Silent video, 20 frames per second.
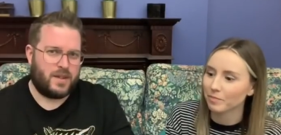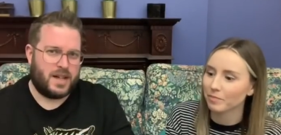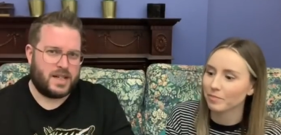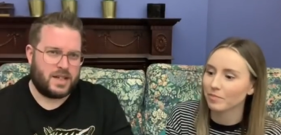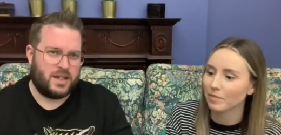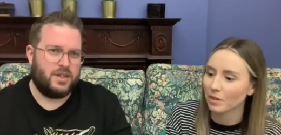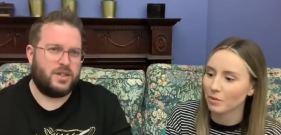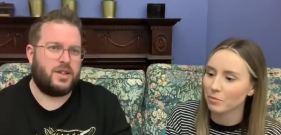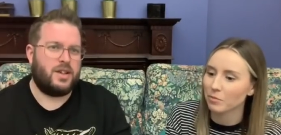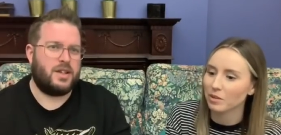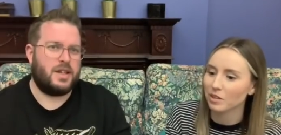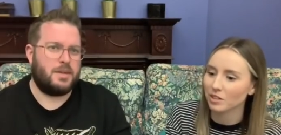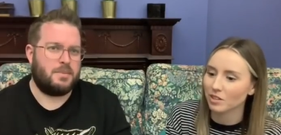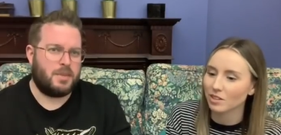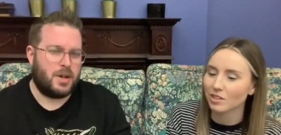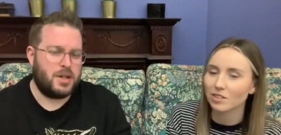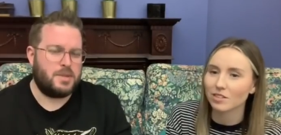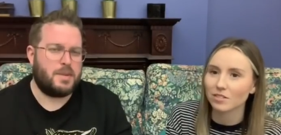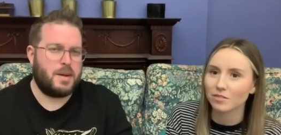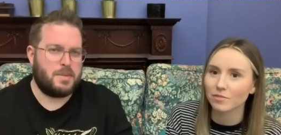Speaker 1: read it, although I think
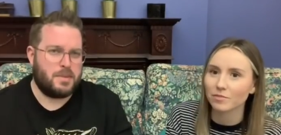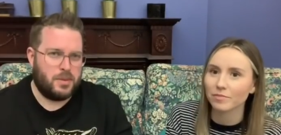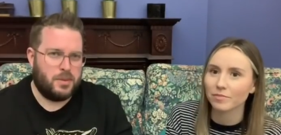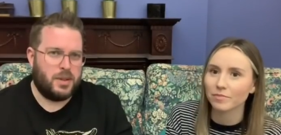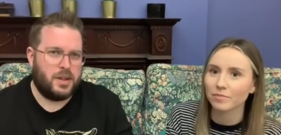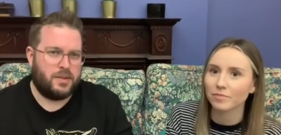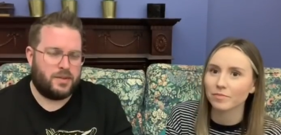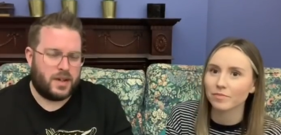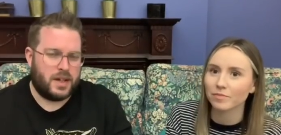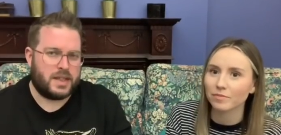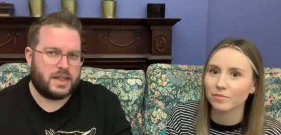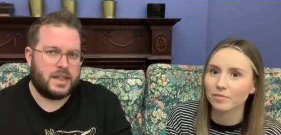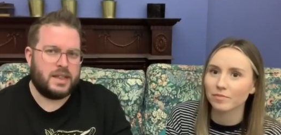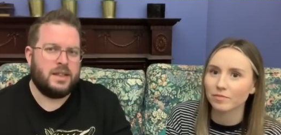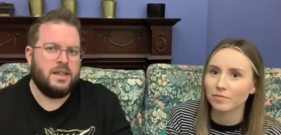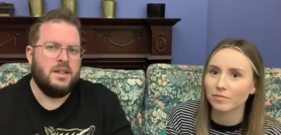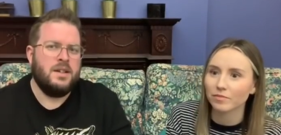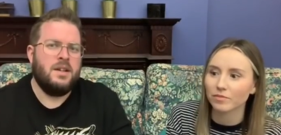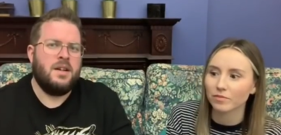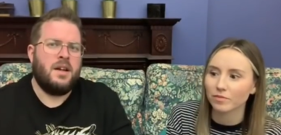most people will have read it,